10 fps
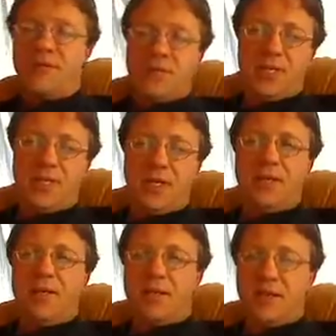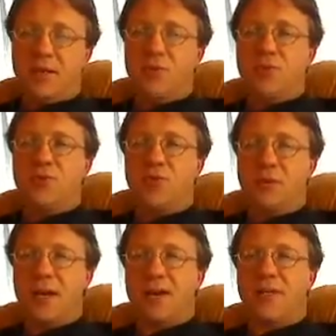Sí, deseo
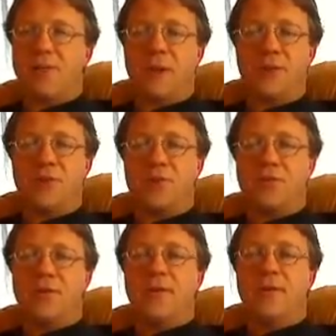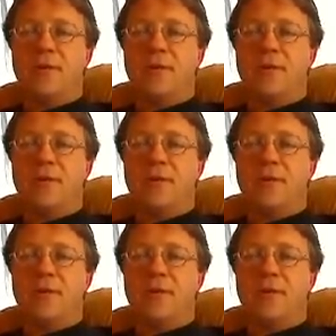estudiar español.